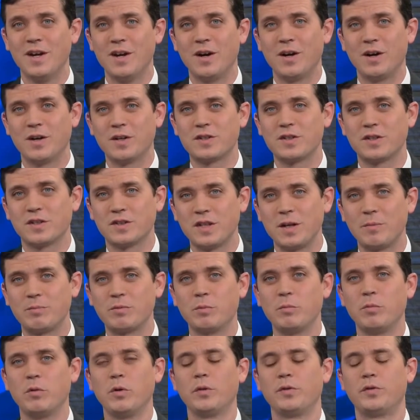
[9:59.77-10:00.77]
are
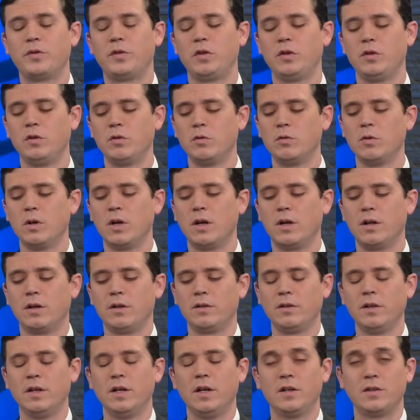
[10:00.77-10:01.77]
susceptible to,
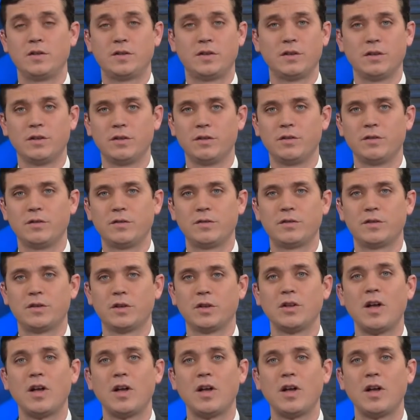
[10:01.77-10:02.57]
uh, to, to